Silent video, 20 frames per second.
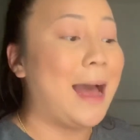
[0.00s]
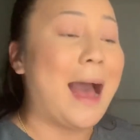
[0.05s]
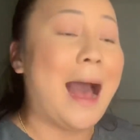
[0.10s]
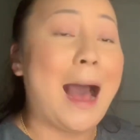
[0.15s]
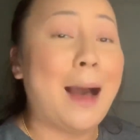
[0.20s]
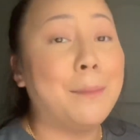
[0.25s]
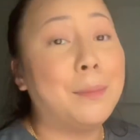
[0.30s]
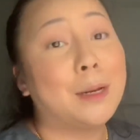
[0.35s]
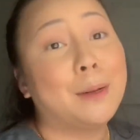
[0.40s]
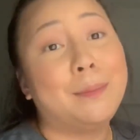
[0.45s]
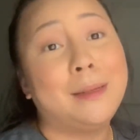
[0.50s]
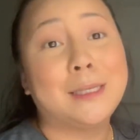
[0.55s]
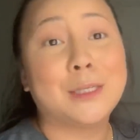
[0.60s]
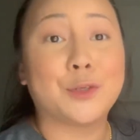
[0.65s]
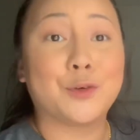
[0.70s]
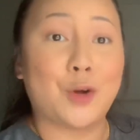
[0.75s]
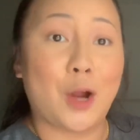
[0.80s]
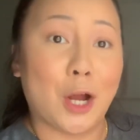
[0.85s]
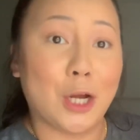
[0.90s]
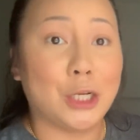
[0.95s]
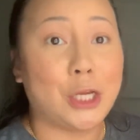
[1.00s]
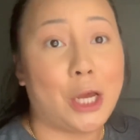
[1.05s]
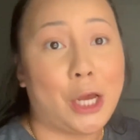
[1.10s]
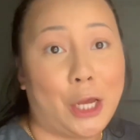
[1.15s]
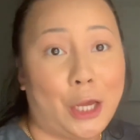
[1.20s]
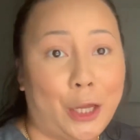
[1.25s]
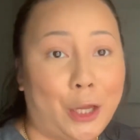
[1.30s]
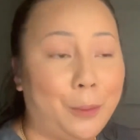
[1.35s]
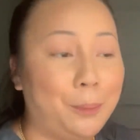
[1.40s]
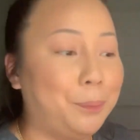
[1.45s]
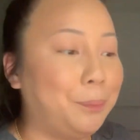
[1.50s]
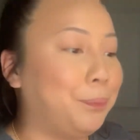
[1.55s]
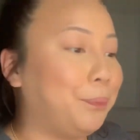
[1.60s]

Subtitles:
I'm gonna be strawed up.